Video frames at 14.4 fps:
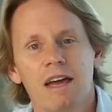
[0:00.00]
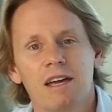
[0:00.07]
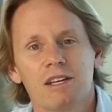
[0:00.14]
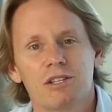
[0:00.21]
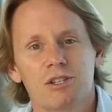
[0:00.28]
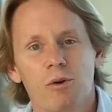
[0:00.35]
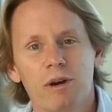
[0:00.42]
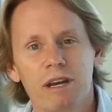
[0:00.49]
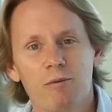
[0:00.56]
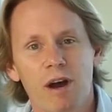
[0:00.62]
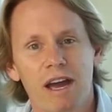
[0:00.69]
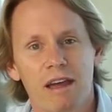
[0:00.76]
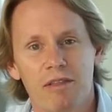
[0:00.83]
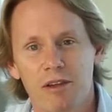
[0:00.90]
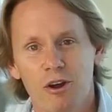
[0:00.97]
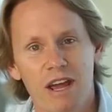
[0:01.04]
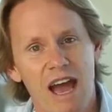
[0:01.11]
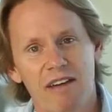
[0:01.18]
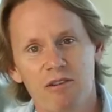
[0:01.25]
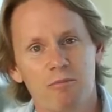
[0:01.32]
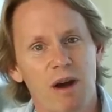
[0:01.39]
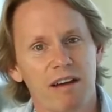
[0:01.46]
So anyway, there you
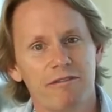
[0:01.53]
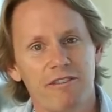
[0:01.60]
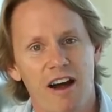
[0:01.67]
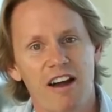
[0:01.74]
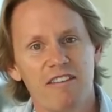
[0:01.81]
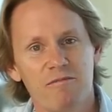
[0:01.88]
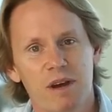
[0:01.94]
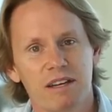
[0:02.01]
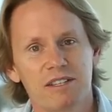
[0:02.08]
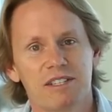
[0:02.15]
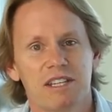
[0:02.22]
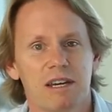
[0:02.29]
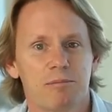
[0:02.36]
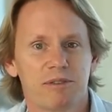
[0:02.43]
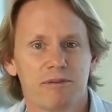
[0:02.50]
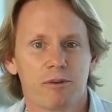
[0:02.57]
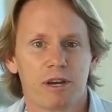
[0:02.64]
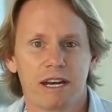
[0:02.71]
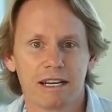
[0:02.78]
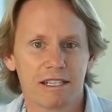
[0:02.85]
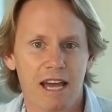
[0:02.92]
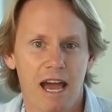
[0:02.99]
have it, my 5 best tips for
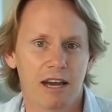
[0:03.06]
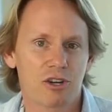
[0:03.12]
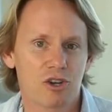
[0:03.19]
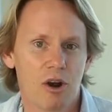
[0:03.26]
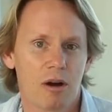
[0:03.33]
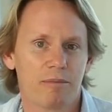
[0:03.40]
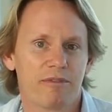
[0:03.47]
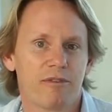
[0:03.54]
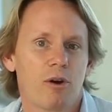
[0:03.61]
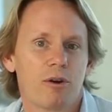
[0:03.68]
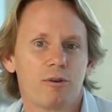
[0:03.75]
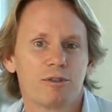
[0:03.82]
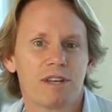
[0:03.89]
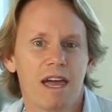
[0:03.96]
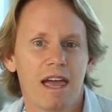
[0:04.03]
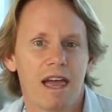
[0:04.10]
getting tack sharp photos,